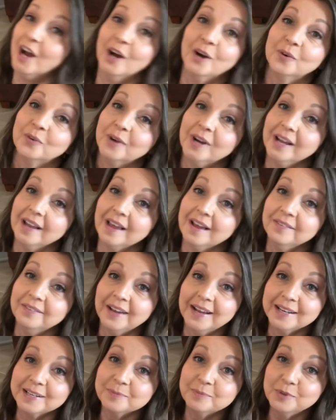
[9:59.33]
Well, I've
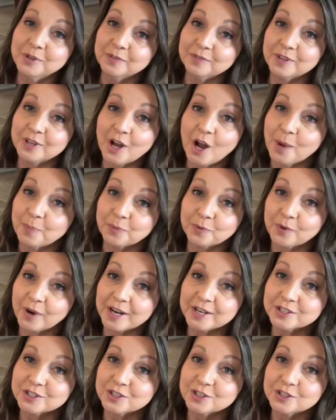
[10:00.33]
had to move the
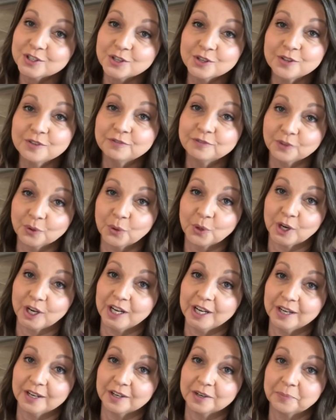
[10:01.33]
operation to the floor
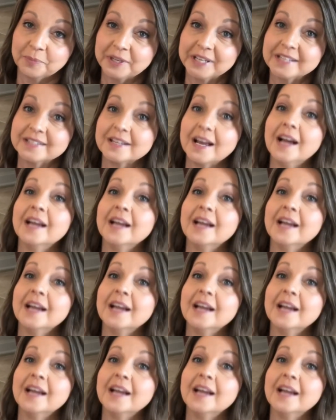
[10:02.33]
here because I